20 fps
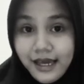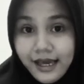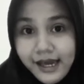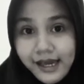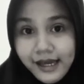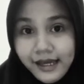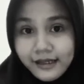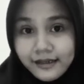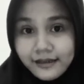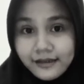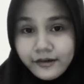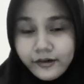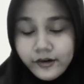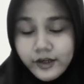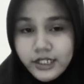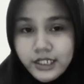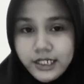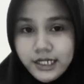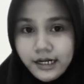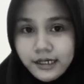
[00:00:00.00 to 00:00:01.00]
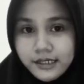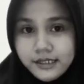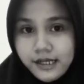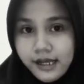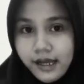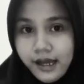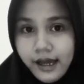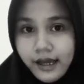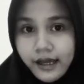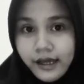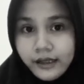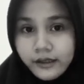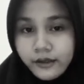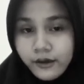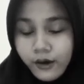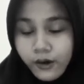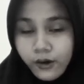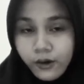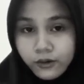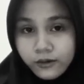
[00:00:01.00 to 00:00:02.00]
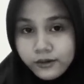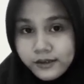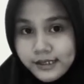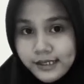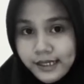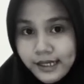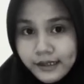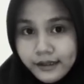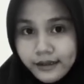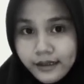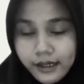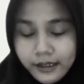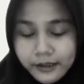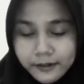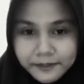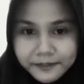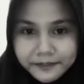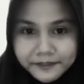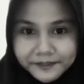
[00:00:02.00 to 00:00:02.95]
And Richard et al. Say that